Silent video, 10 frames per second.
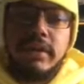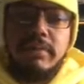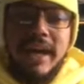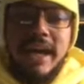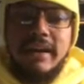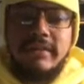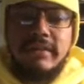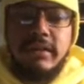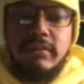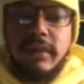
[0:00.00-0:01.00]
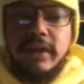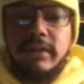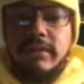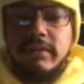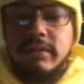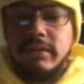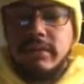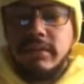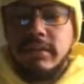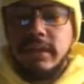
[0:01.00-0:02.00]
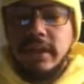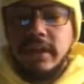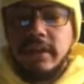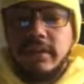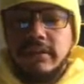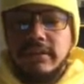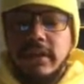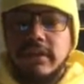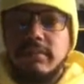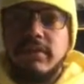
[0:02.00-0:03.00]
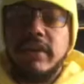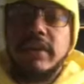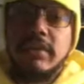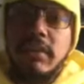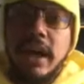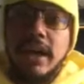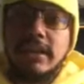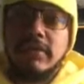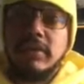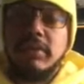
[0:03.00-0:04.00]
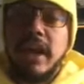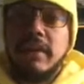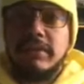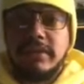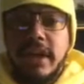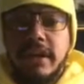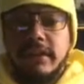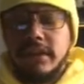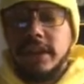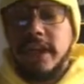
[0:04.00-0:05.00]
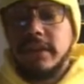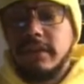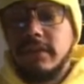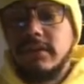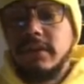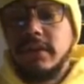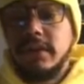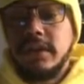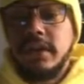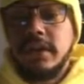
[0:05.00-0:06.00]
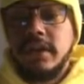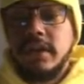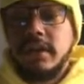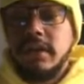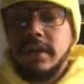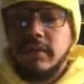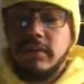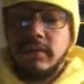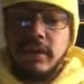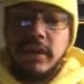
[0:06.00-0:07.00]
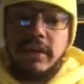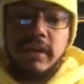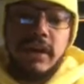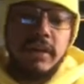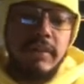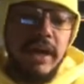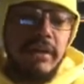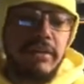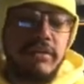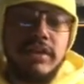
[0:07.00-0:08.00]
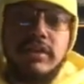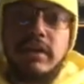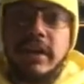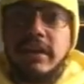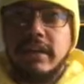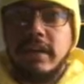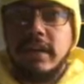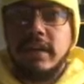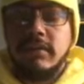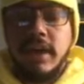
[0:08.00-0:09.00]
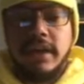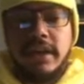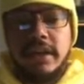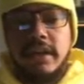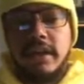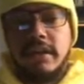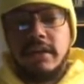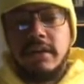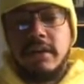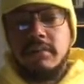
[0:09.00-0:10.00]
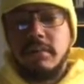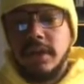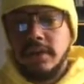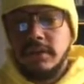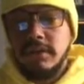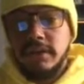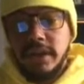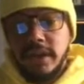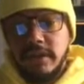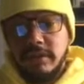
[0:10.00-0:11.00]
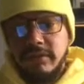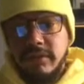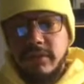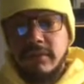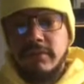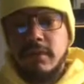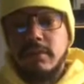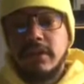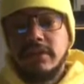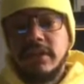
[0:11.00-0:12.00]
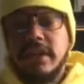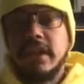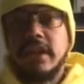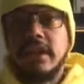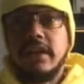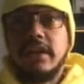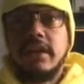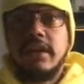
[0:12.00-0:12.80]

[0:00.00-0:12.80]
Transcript: In the past, on record, they sought to prevent the rise of a black messiah under J. Edgar Hoover. They went on and on about treat you like a king, Rodney King, Martin Luther King, but first and foremost, the king,